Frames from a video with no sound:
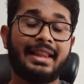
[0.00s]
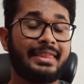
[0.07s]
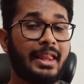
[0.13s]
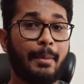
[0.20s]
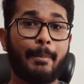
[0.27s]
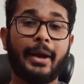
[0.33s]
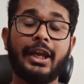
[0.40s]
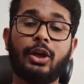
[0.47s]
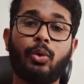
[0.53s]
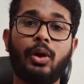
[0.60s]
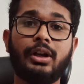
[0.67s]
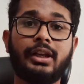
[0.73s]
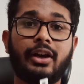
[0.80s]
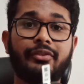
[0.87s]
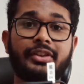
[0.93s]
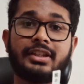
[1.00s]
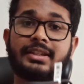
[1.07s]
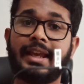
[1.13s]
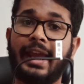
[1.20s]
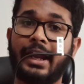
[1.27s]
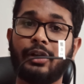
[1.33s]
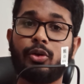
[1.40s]
The mic quality of this
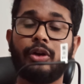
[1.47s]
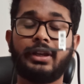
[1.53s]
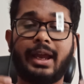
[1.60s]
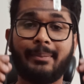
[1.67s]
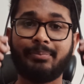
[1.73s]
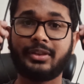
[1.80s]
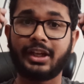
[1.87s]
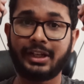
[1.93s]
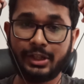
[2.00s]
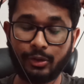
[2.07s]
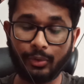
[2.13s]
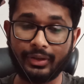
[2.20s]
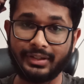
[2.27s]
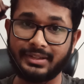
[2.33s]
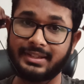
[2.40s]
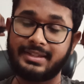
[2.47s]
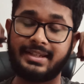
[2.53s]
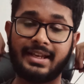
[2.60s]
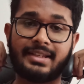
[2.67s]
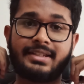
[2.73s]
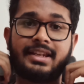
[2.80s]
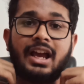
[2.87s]
Enco M32 is
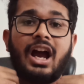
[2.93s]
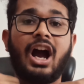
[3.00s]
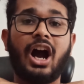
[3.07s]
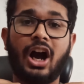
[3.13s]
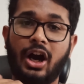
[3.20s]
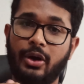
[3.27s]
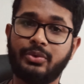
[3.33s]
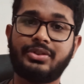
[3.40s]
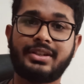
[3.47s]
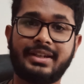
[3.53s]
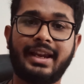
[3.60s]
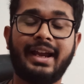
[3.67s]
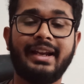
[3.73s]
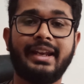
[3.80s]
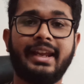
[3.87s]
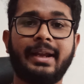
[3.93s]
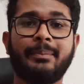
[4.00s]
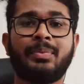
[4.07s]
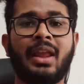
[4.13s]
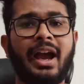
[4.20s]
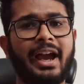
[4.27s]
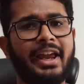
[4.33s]
just
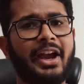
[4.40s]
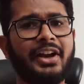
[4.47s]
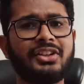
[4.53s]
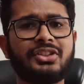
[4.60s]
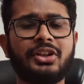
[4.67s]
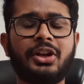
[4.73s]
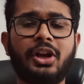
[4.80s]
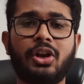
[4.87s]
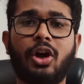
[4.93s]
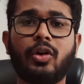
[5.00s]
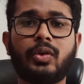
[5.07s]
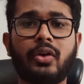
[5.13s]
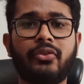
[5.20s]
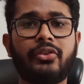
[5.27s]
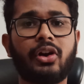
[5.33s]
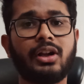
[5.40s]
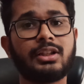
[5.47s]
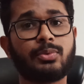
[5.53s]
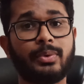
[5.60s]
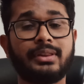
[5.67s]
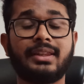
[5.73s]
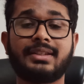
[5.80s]
outstanding. I answered a lot of
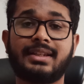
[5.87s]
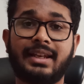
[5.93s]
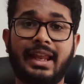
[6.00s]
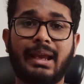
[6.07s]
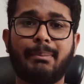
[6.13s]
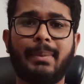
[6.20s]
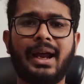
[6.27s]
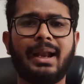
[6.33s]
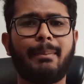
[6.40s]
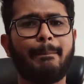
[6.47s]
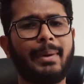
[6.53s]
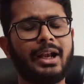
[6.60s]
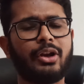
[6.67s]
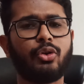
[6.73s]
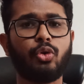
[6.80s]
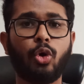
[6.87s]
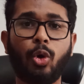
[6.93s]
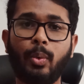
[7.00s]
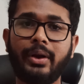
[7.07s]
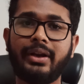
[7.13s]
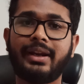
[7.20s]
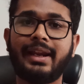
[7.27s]
calls with this neckband, but no
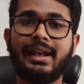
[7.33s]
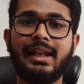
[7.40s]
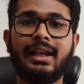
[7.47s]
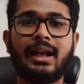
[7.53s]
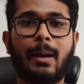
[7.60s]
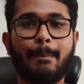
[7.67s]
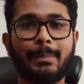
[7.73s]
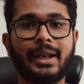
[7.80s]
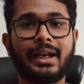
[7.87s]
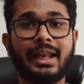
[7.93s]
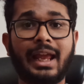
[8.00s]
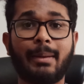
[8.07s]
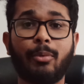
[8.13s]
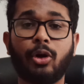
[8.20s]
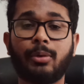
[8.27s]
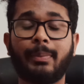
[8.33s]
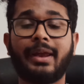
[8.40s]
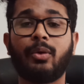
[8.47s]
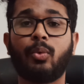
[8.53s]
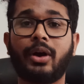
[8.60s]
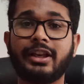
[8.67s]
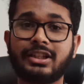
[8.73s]
one really complained about
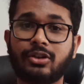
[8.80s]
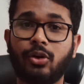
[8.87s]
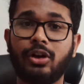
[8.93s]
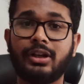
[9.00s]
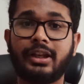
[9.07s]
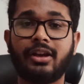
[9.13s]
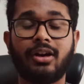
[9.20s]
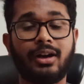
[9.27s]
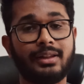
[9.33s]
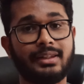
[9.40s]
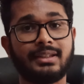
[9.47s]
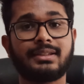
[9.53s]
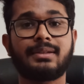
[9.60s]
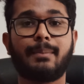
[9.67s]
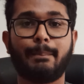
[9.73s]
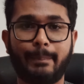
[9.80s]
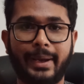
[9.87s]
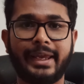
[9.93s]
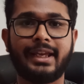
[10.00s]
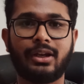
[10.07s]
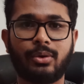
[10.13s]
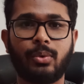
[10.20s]
my voice quality or this
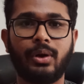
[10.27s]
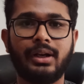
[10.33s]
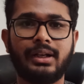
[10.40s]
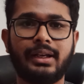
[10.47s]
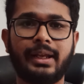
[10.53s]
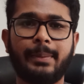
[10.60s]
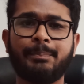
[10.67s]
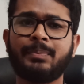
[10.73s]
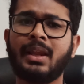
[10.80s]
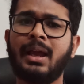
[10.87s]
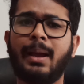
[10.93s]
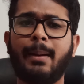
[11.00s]
mic quality.